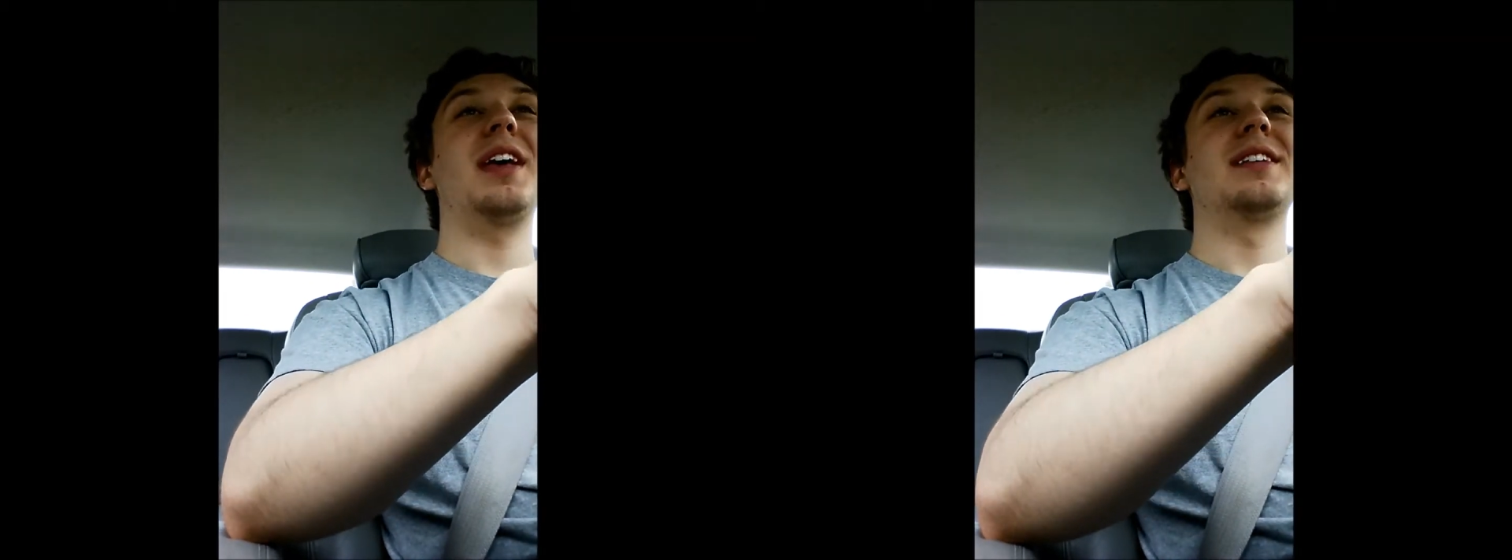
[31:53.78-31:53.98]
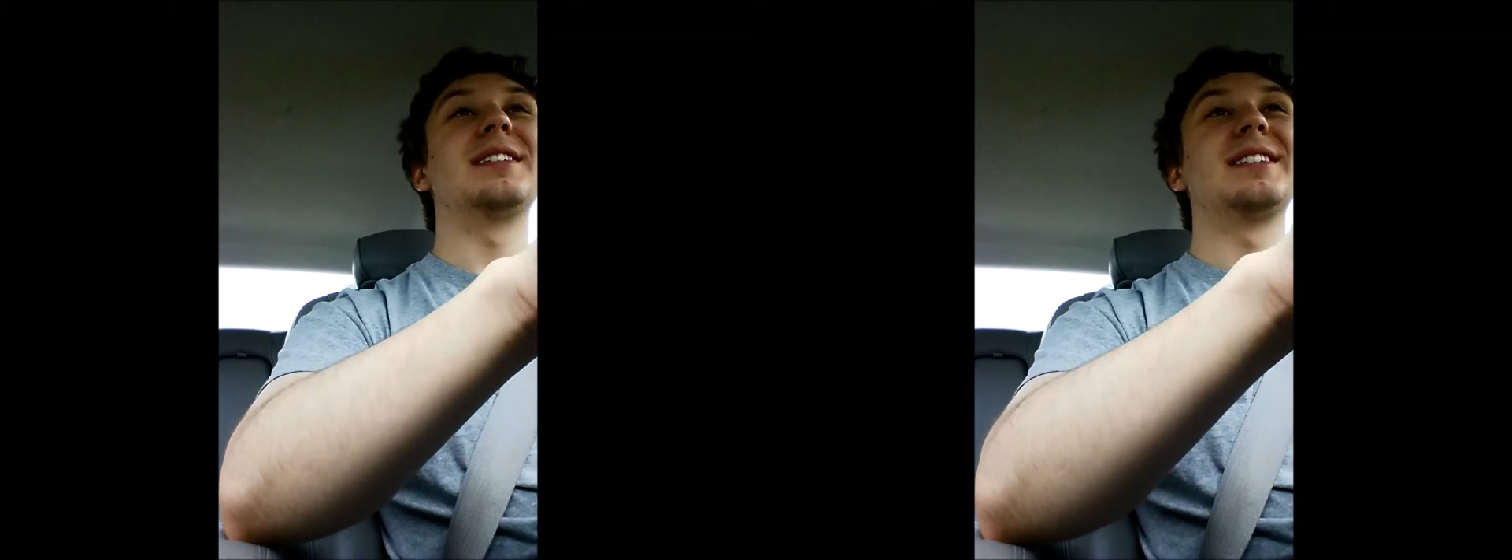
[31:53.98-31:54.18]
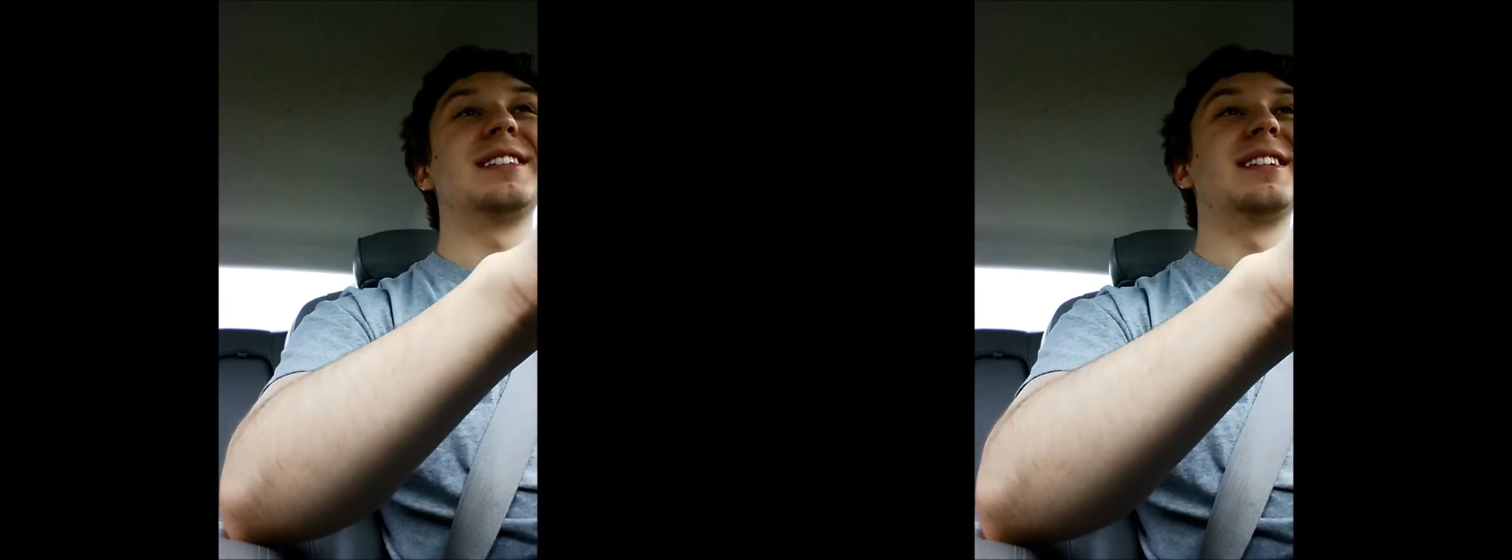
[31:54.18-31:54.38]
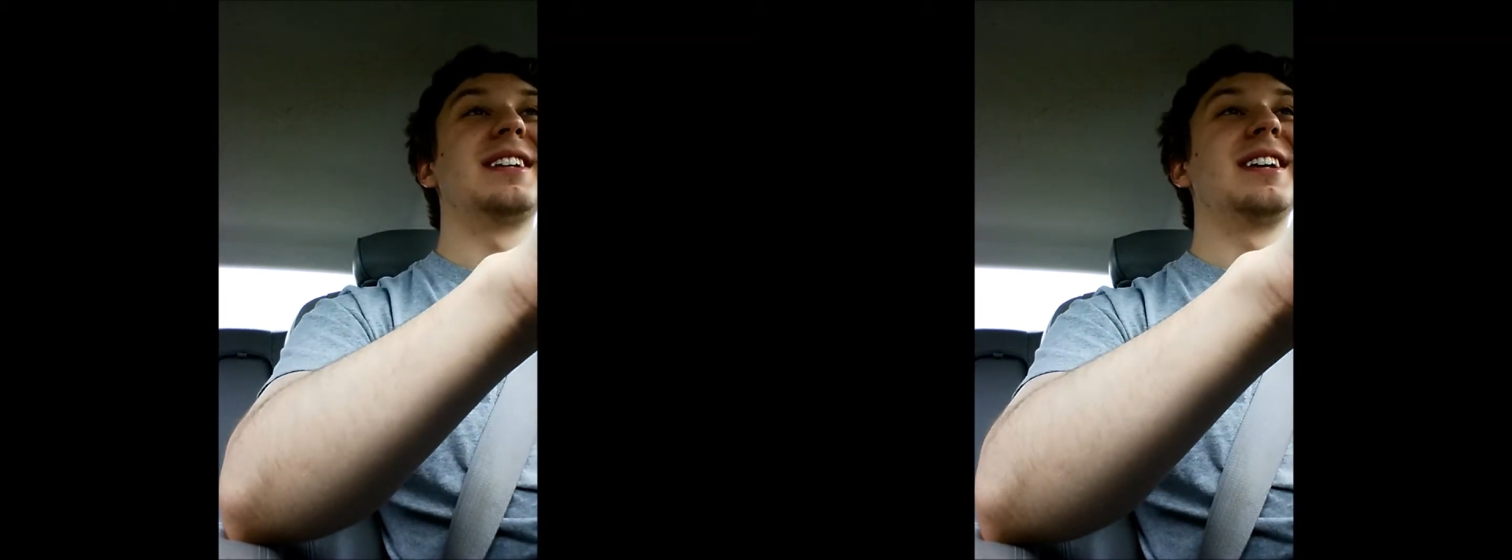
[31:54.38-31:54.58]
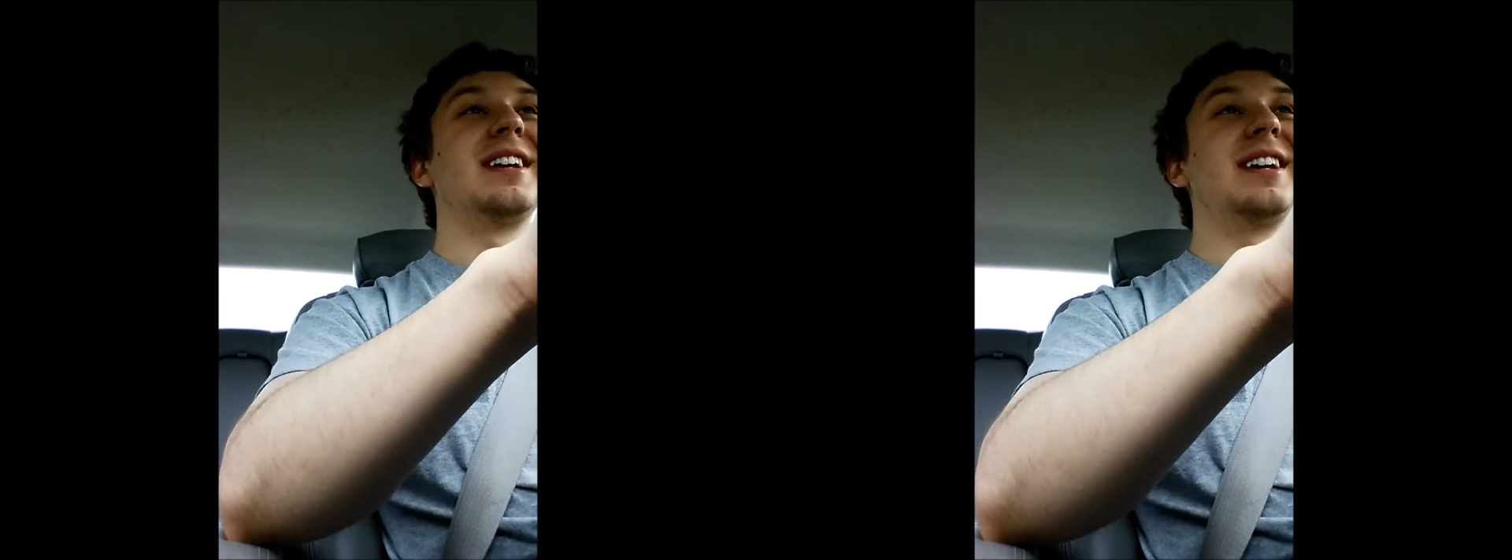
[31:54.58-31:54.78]
It's
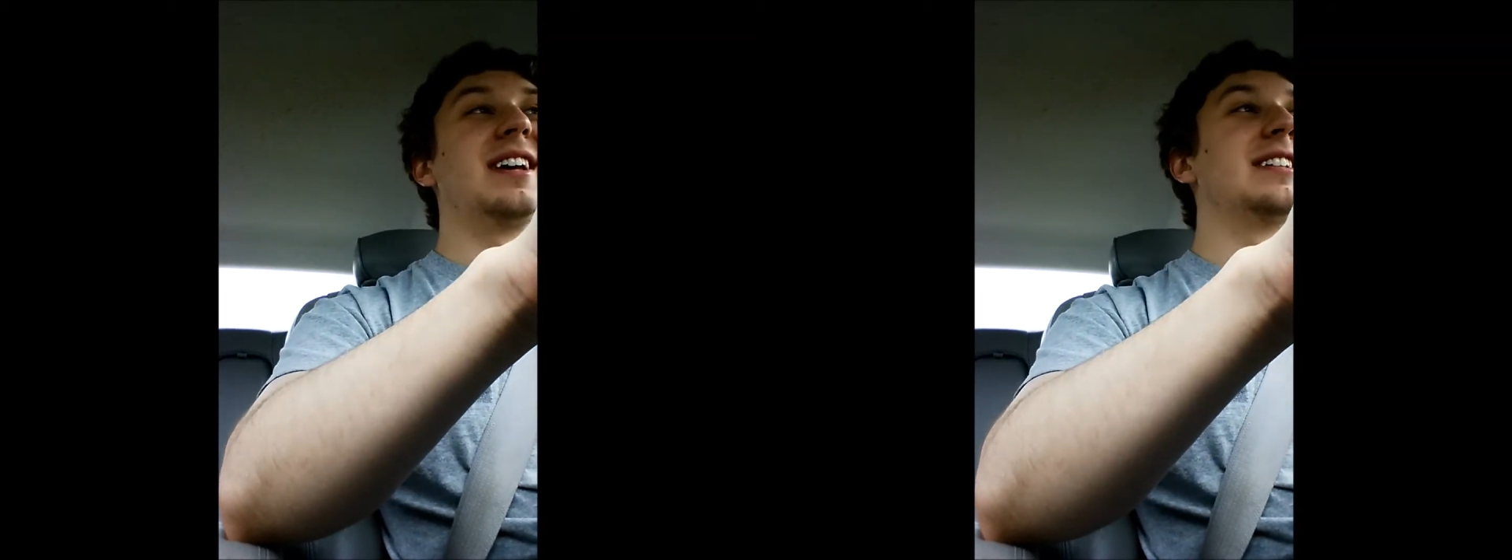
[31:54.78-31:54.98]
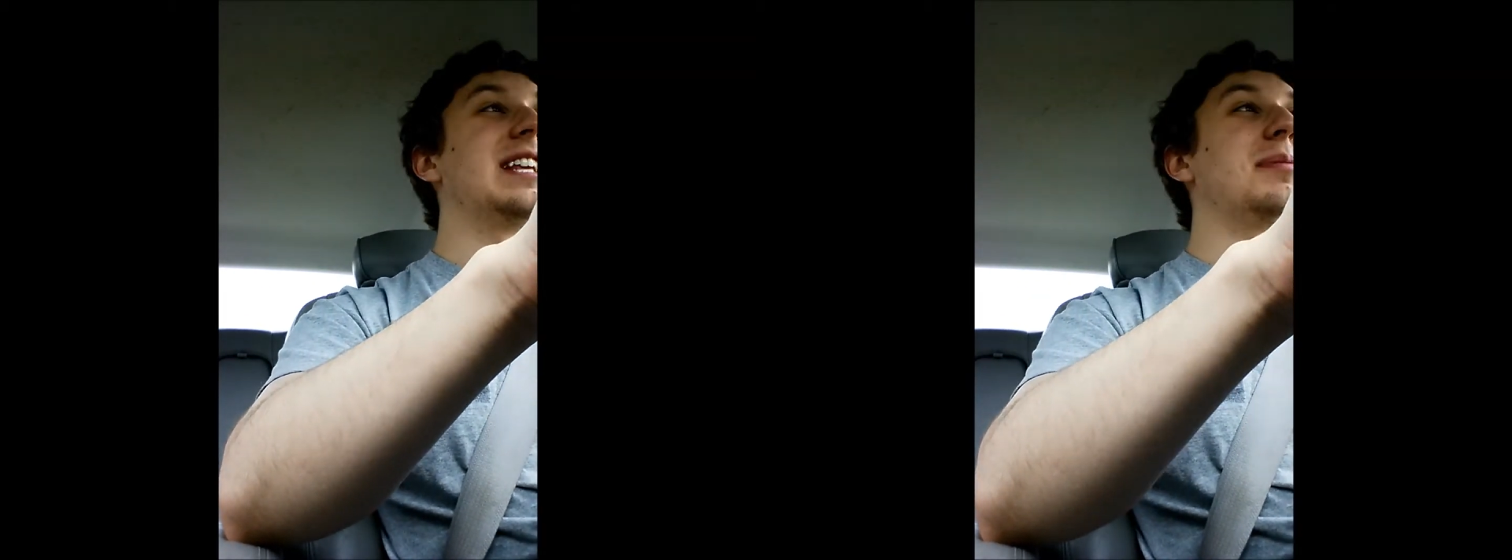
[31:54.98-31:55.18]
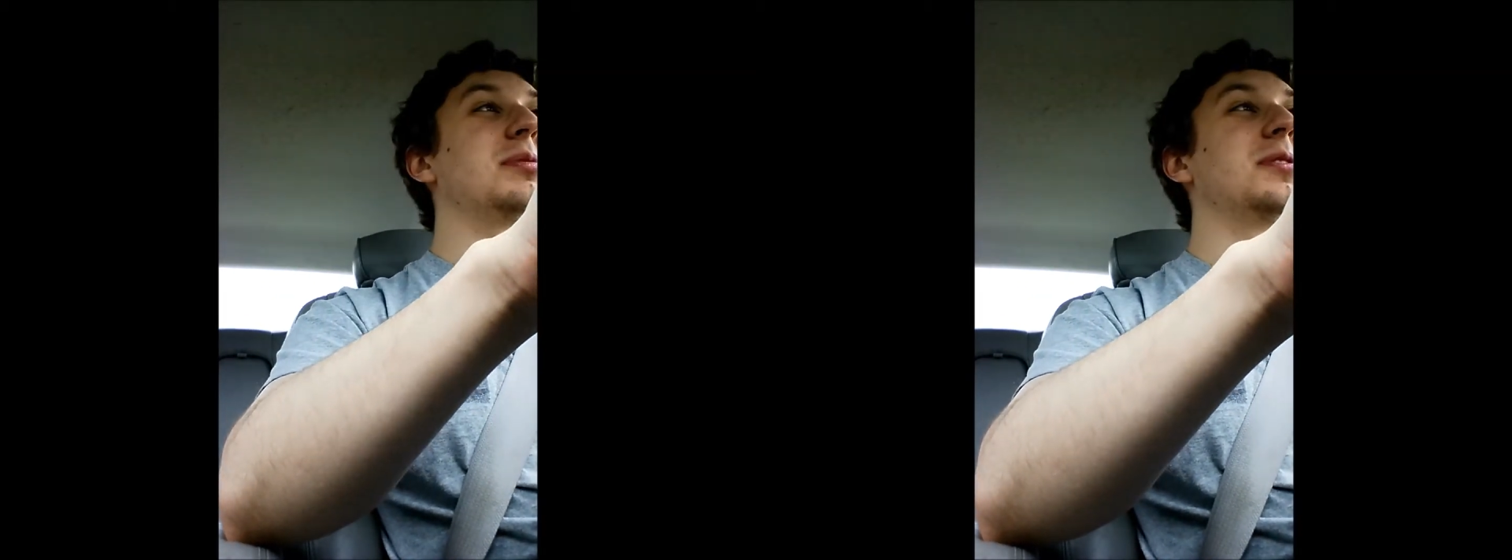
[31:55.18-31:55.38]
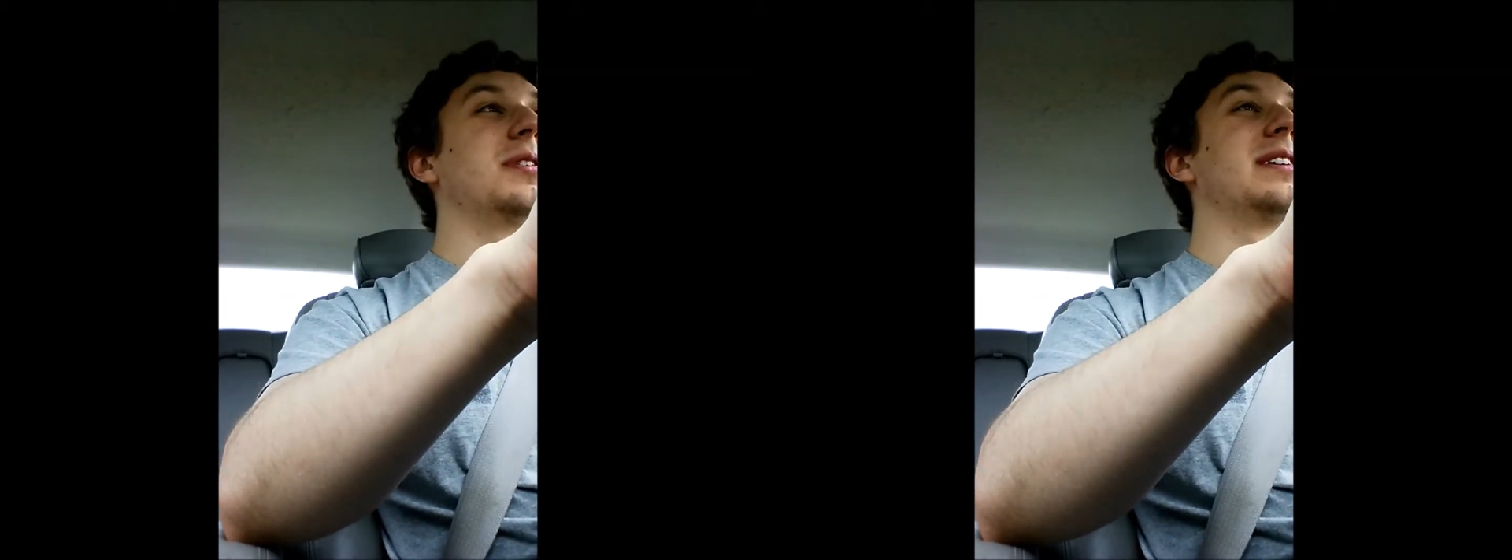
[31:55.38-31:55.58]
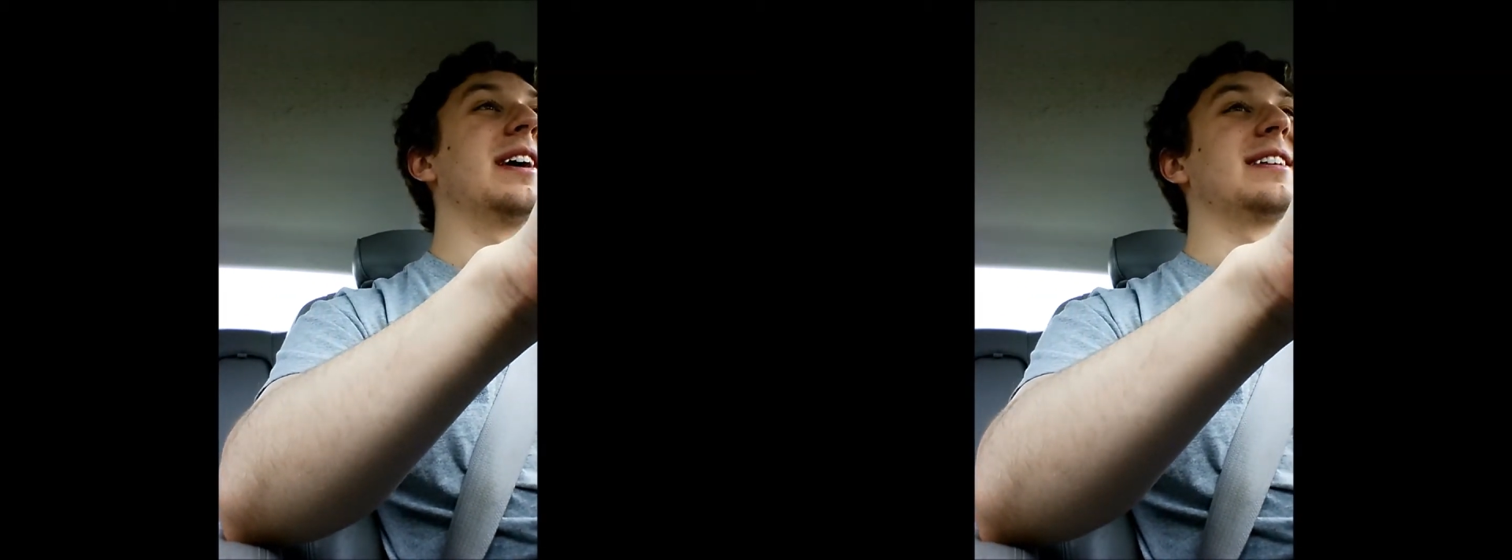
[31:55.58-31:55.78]

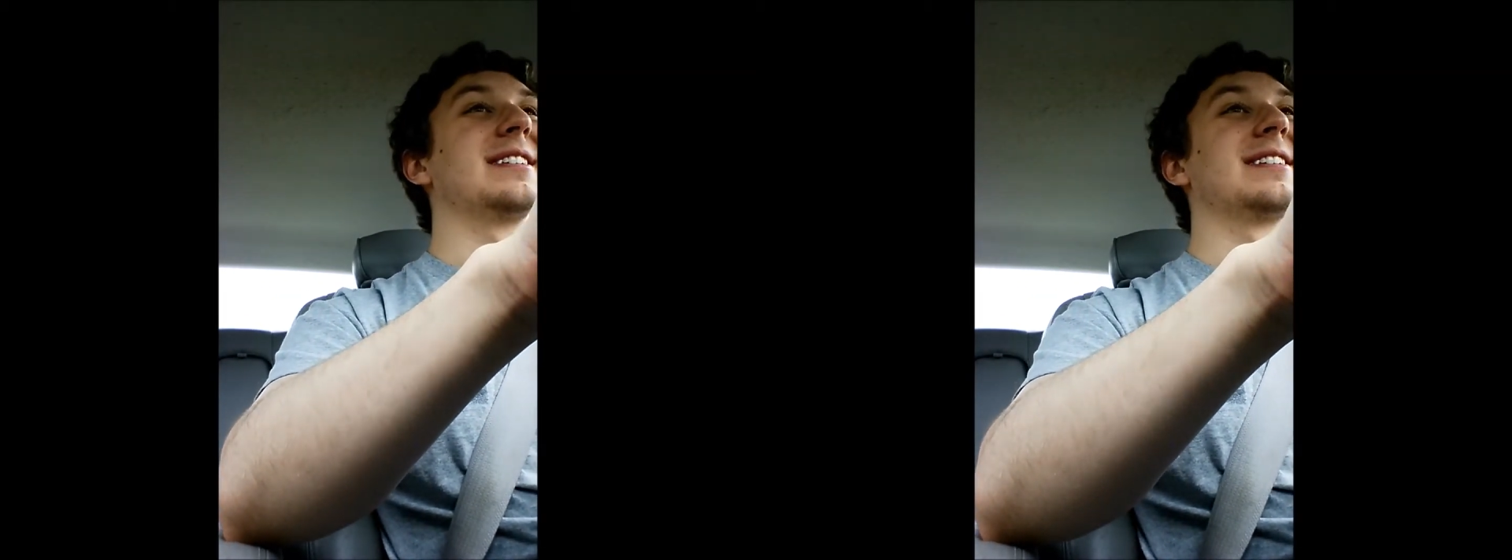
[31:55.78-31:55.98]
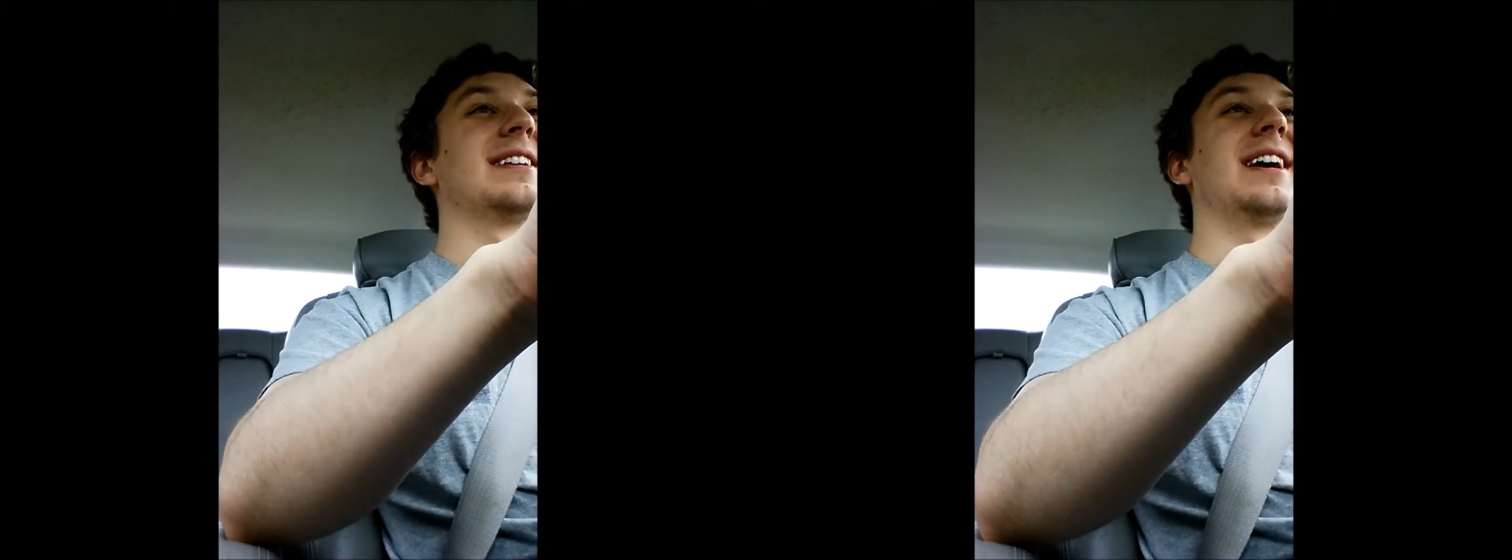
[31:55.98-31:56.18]
absolutely nuts.